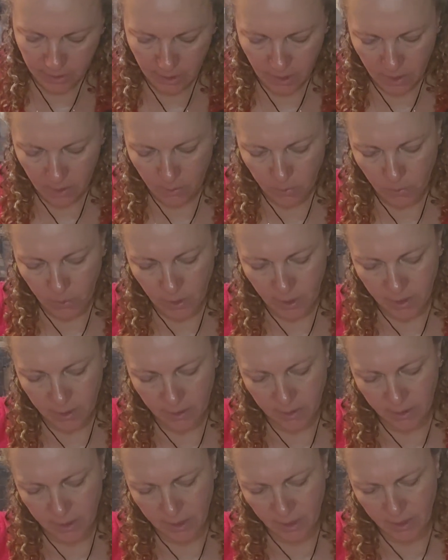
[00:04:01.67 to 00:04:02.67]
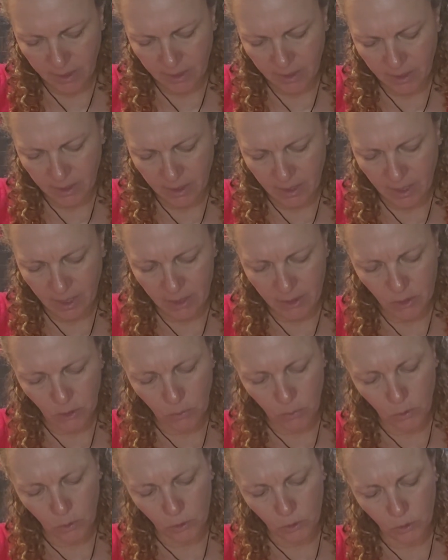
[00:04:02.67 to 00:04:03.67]
now I
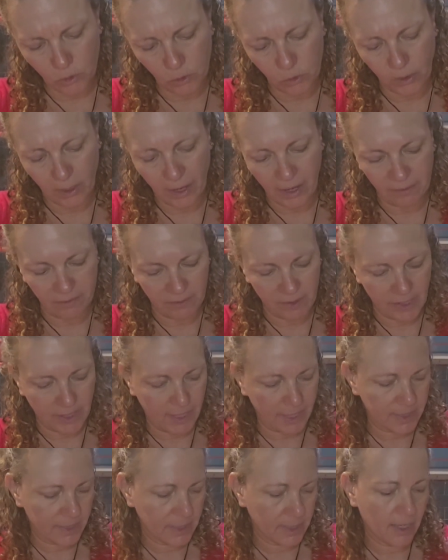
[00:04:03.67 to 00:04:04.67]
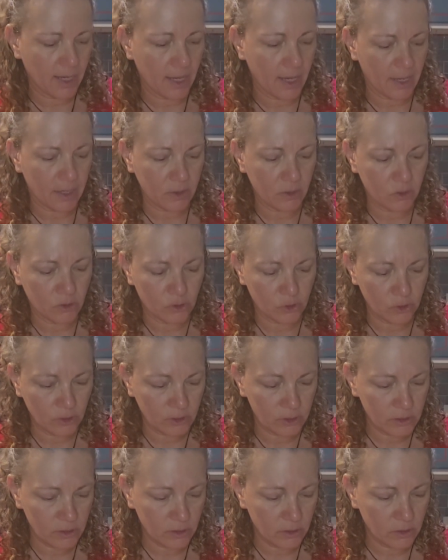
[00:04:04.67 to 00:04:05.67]
don't want to have any
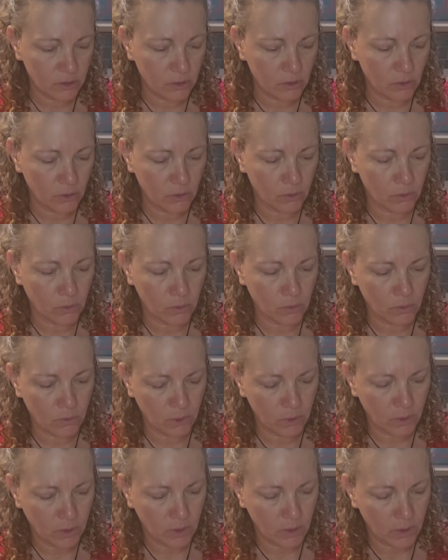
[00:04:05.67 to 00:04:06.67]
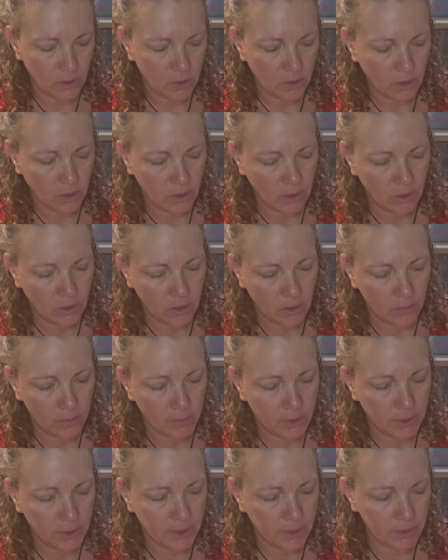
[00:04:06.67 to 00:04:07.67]
edges, so I
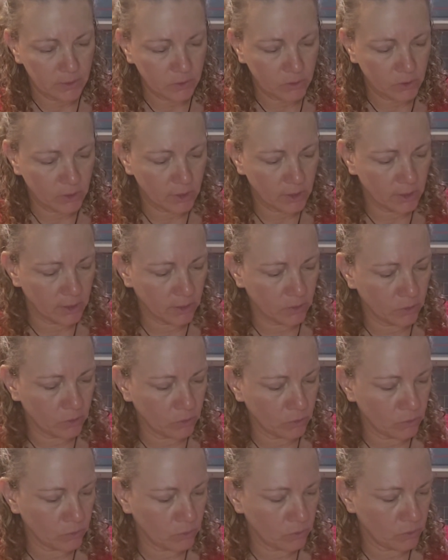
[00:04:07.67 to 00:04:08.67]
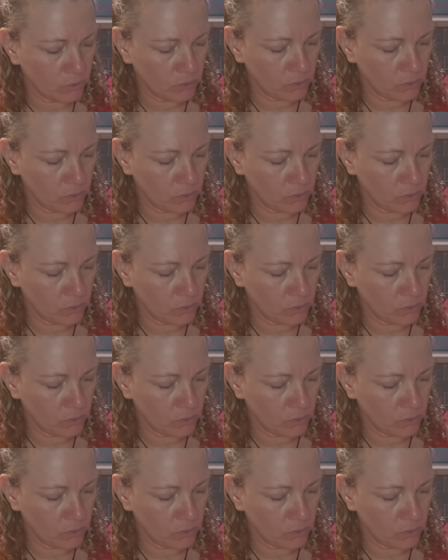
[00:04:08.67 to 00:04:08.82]
will continue